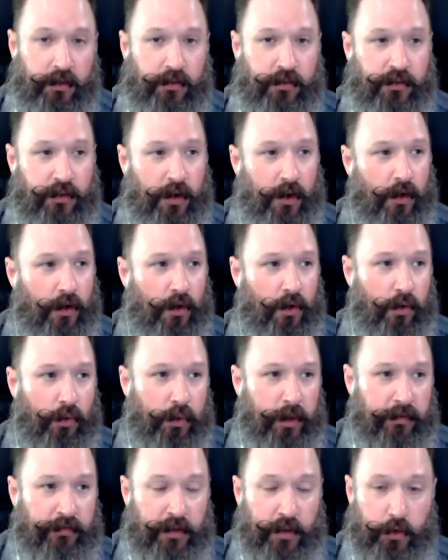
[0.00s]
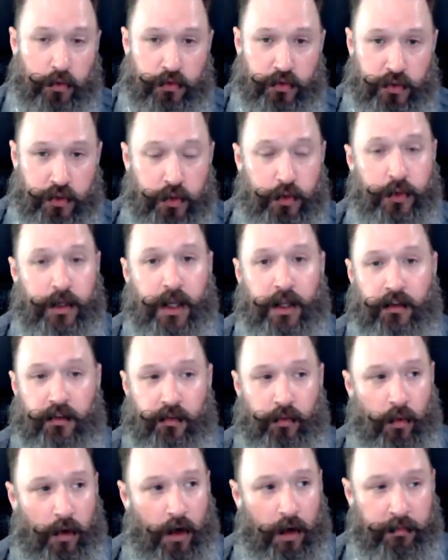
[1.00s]
So if you do get
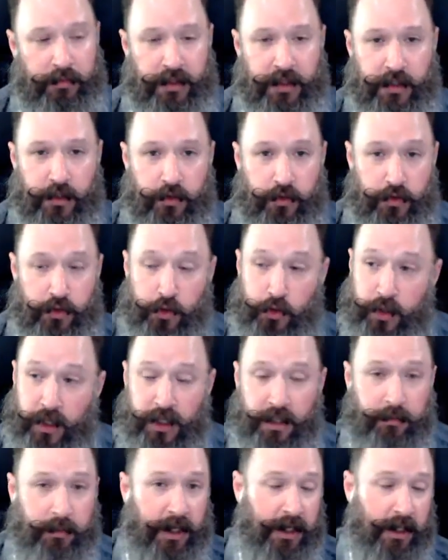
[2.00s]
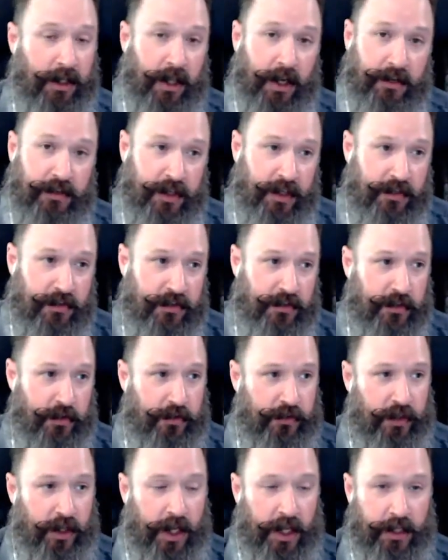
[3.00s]
swamped and you do need to make a lot of changes to
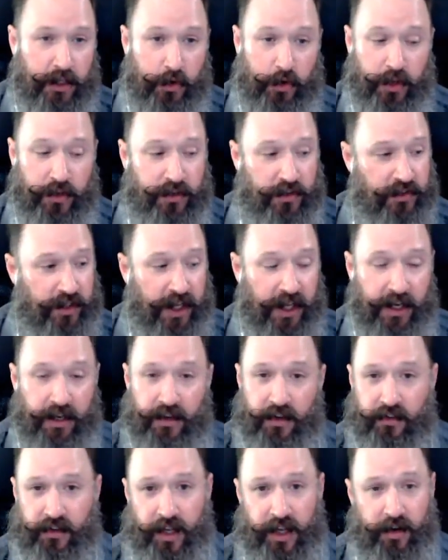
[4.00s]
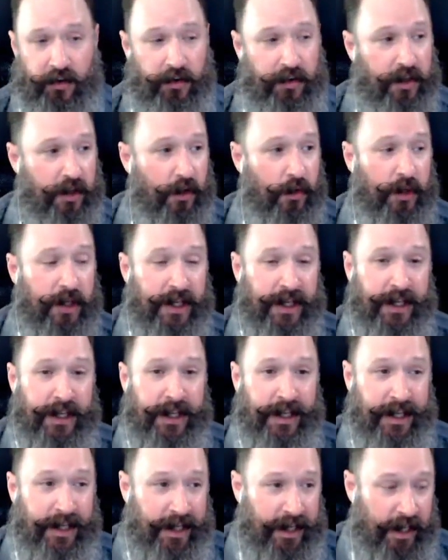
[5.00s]
your site, you can just hand a designer and go,
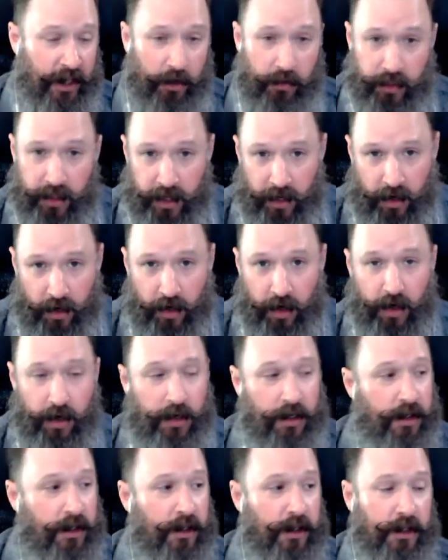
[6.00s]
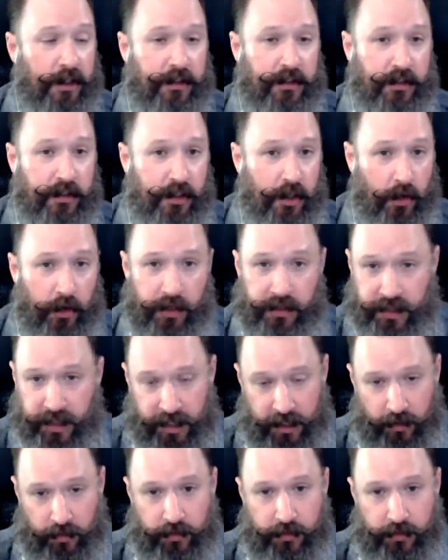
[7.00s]
here they are, go to town.